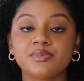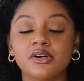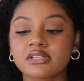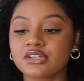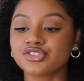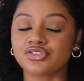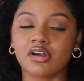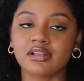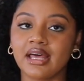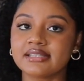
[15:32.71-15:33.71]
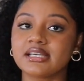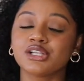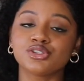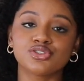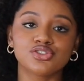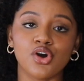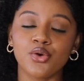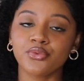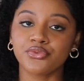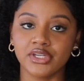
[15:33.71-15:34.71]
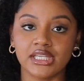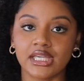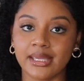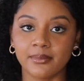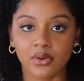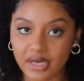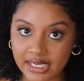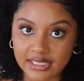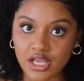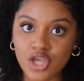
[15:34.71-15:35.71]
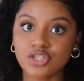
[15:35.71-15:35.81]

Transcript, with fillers: Building a strong clientele is so freaking important.